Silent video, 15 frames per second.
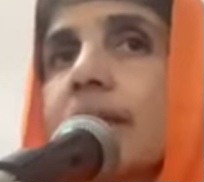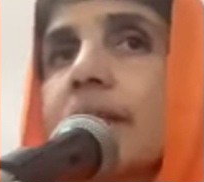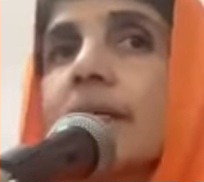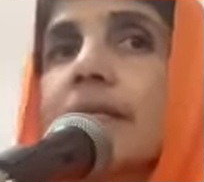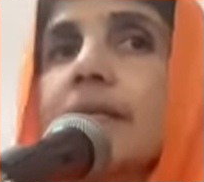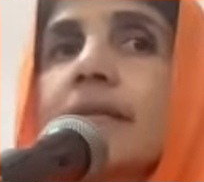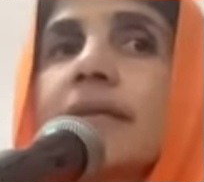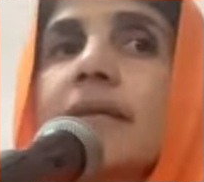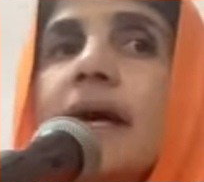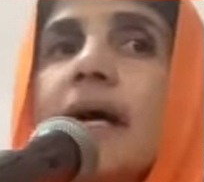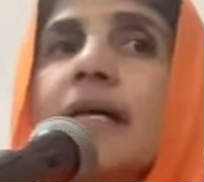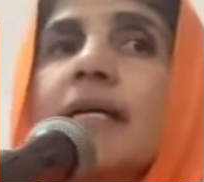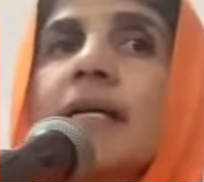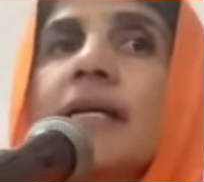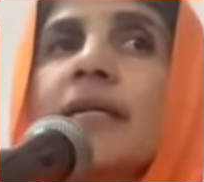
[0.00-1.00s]
The
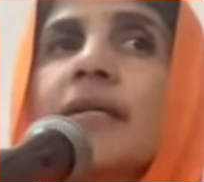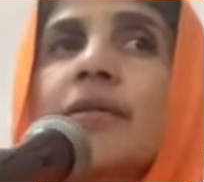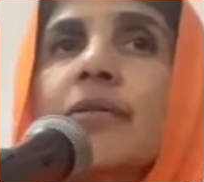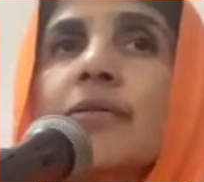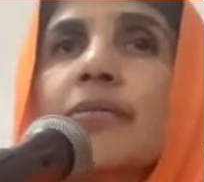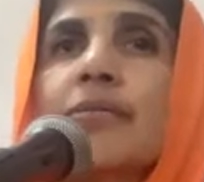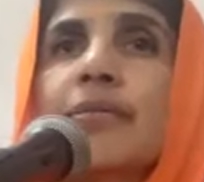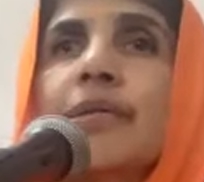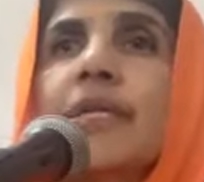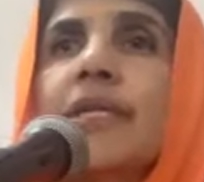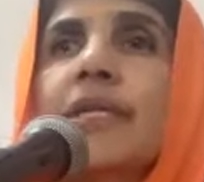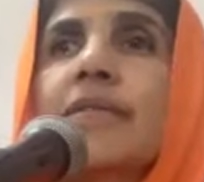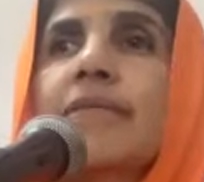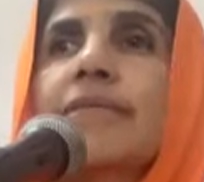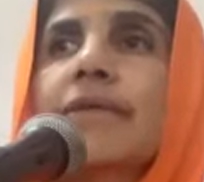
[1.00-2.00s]
desire to
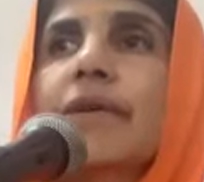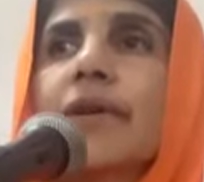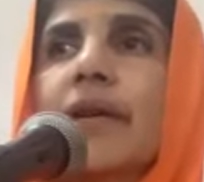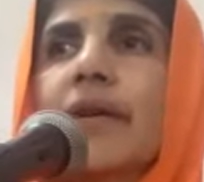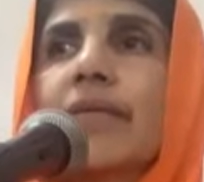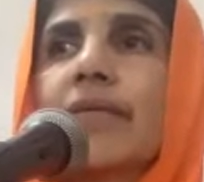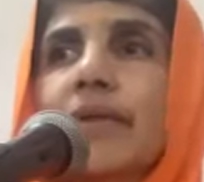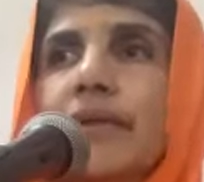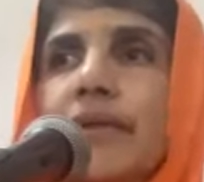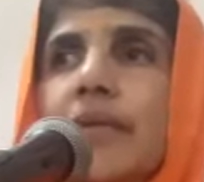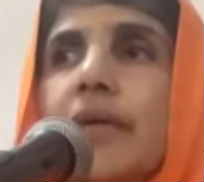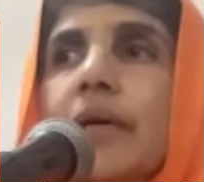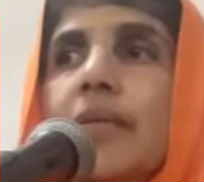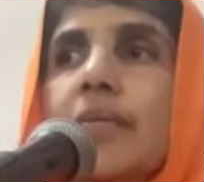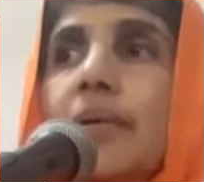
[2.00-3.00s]
be forever
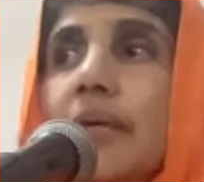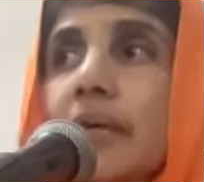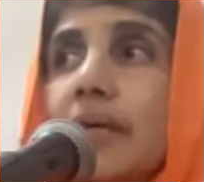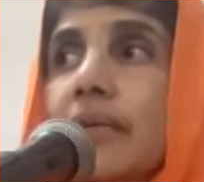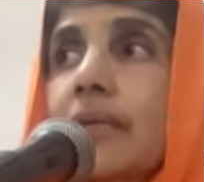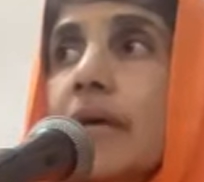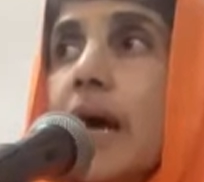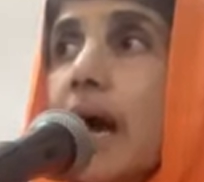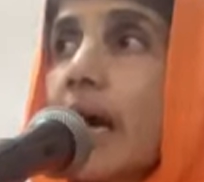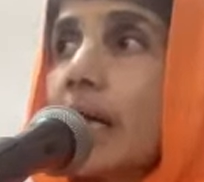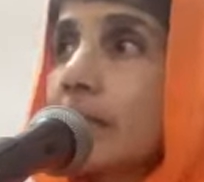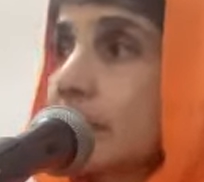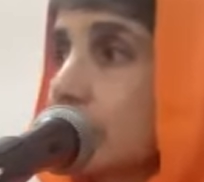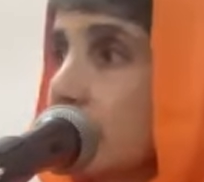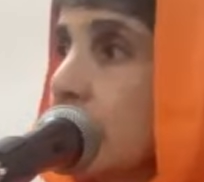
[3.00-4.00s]
means
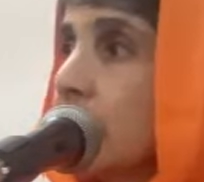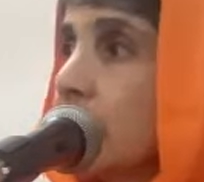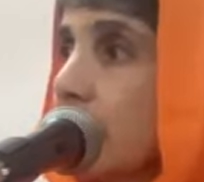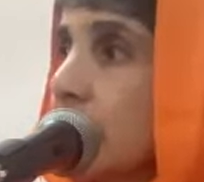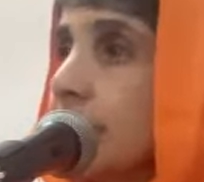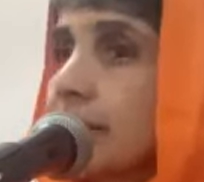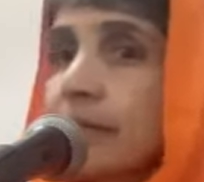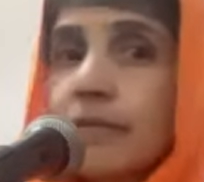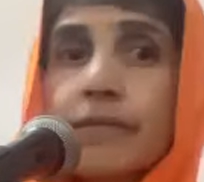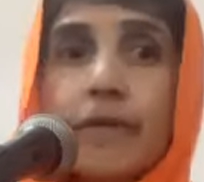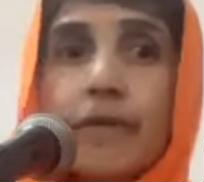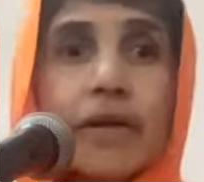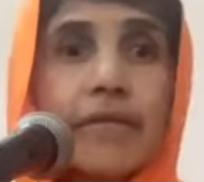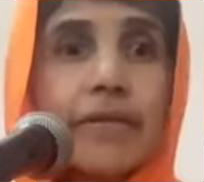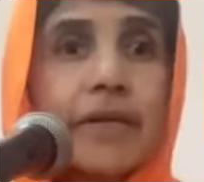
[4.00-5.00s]
I know what this
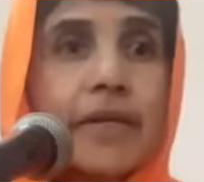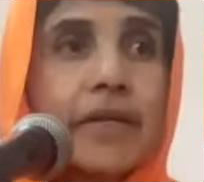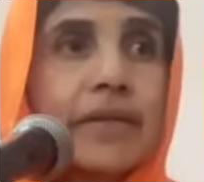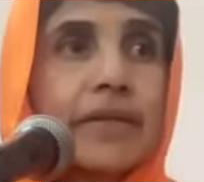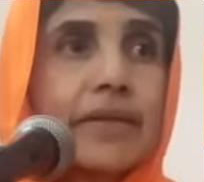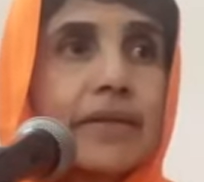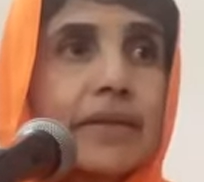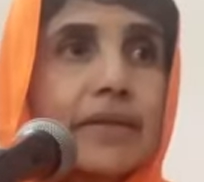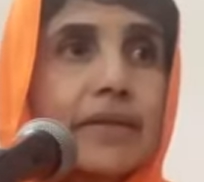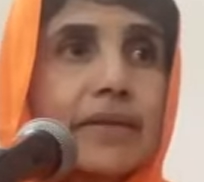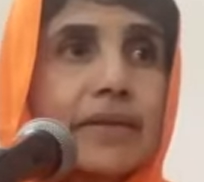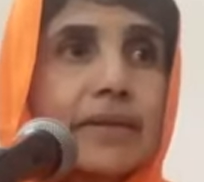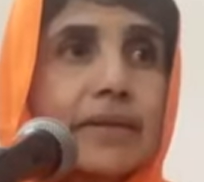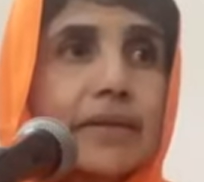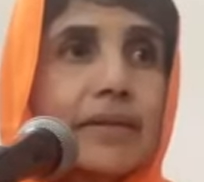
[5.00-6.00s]
forever is.
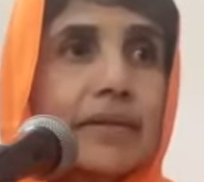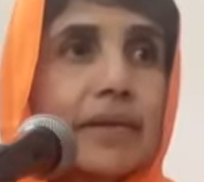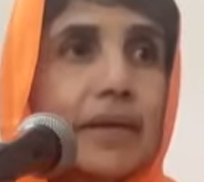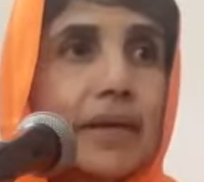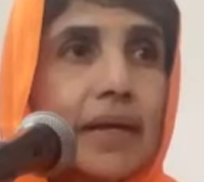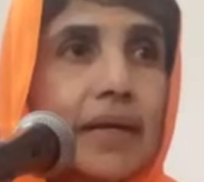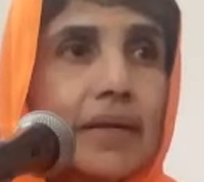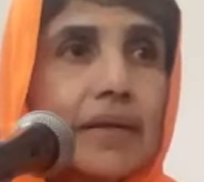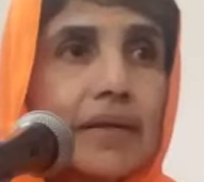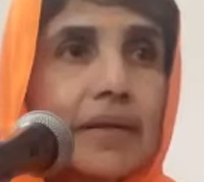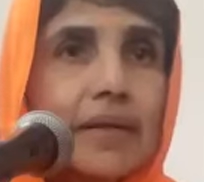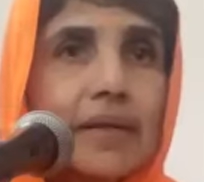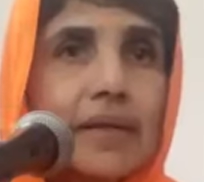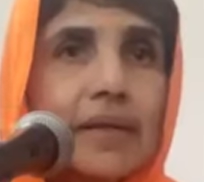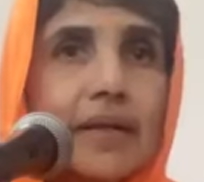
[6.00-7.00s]
Correct?
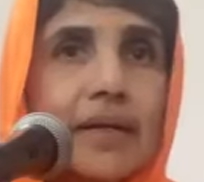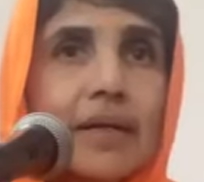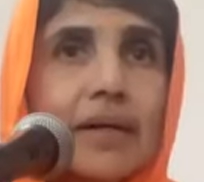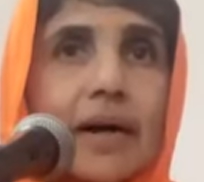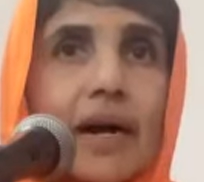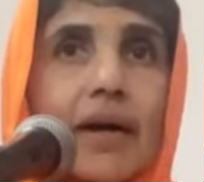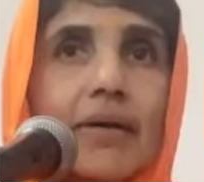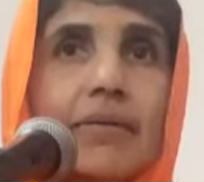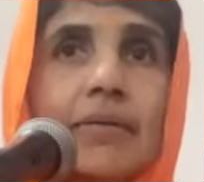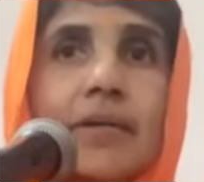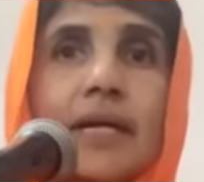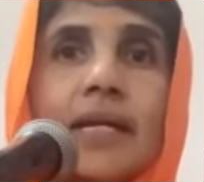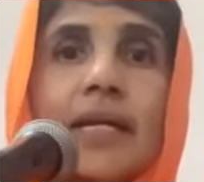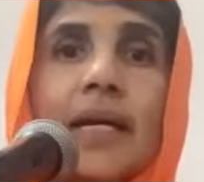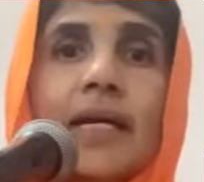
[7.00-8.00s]
How
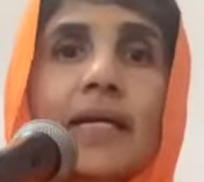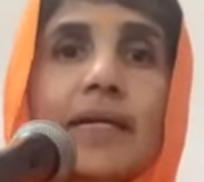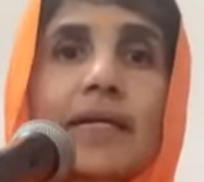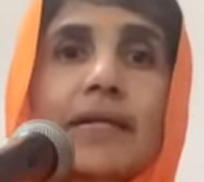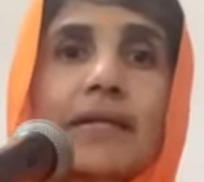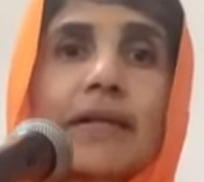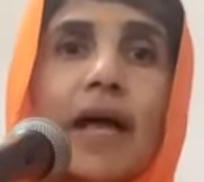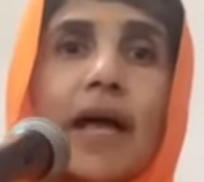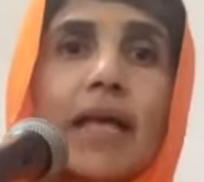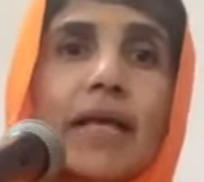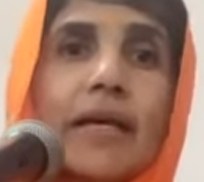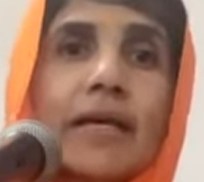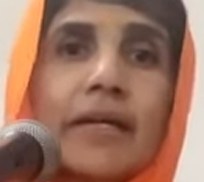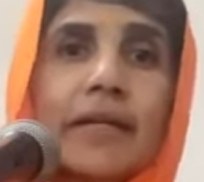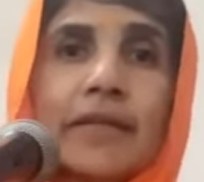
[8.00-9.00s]
can I
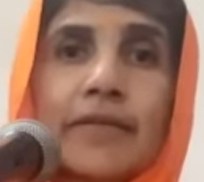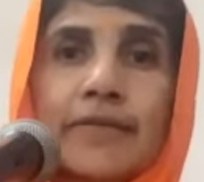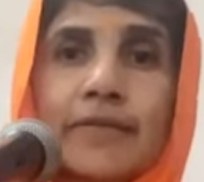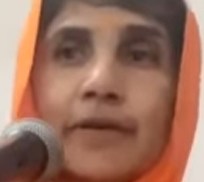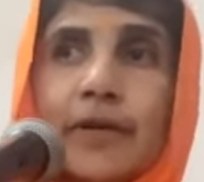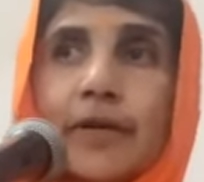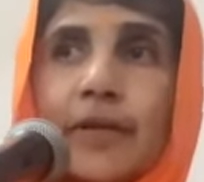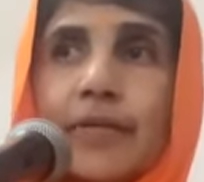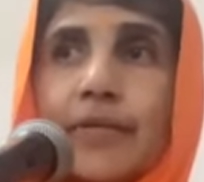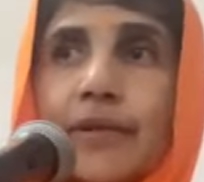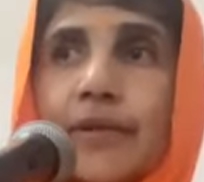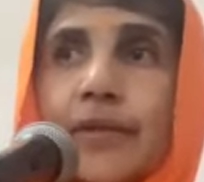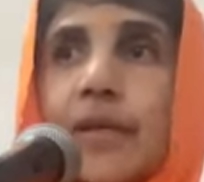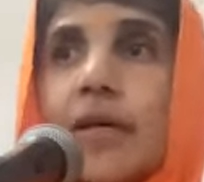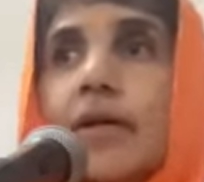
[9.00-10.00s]
desire the
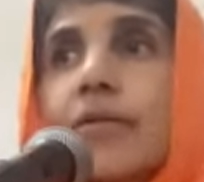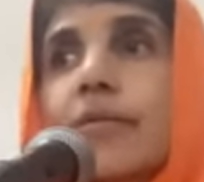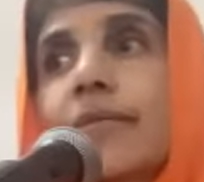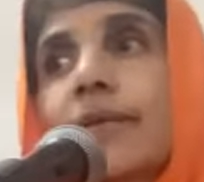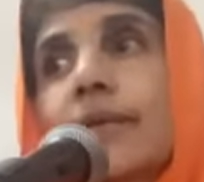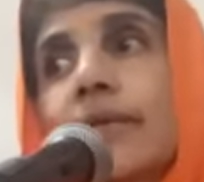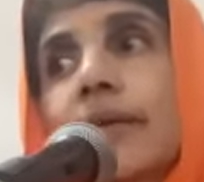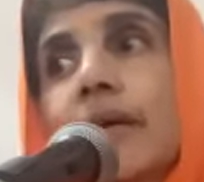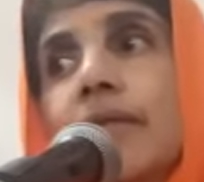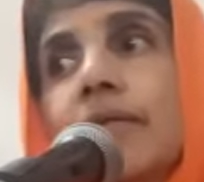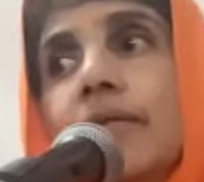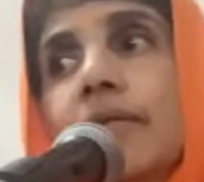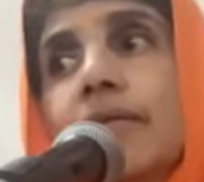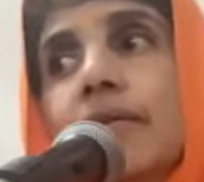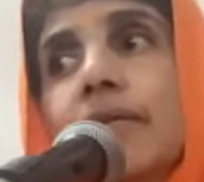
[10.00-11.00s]
forever
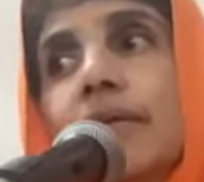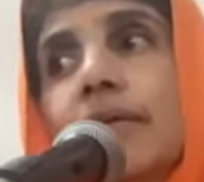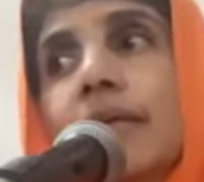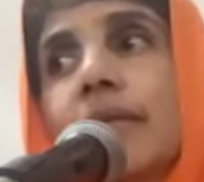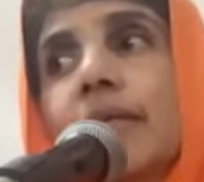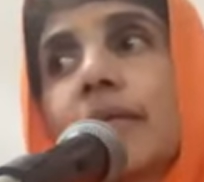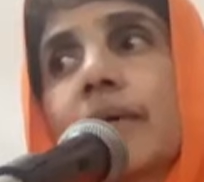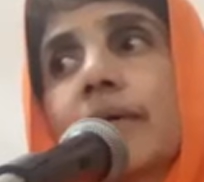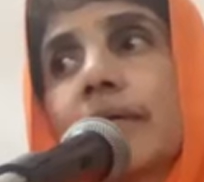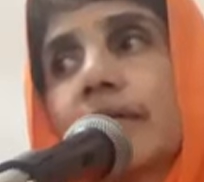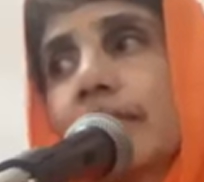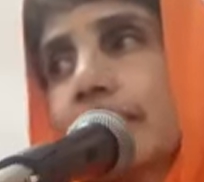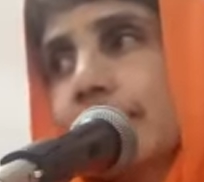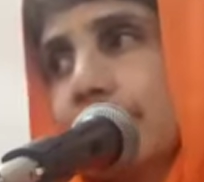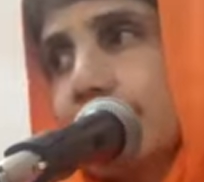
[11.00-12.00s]
without knowing what it
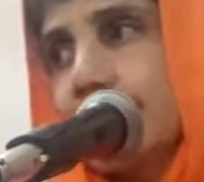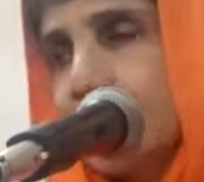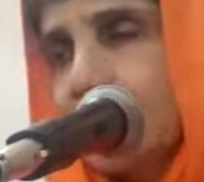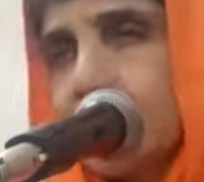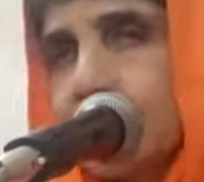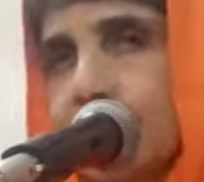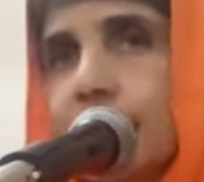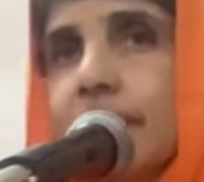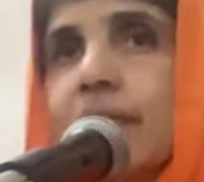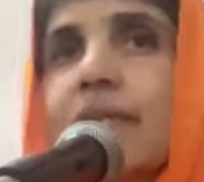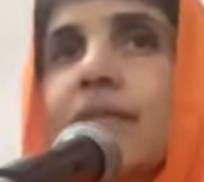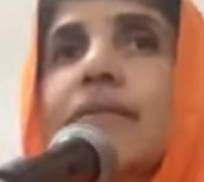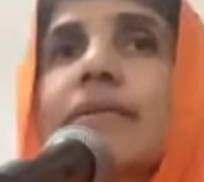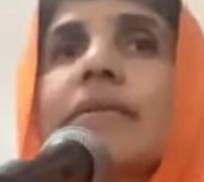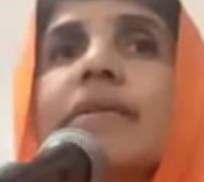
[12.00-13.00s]
is? Very
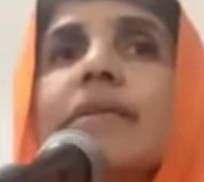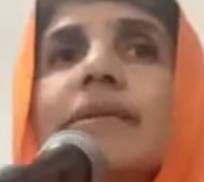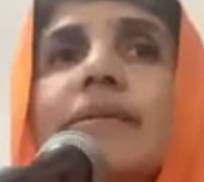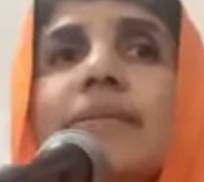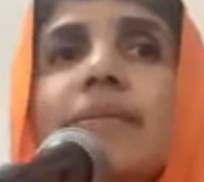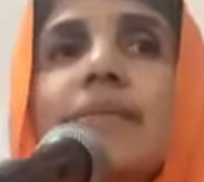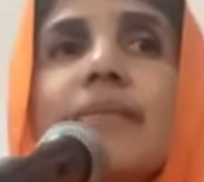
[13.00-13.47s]
interesting.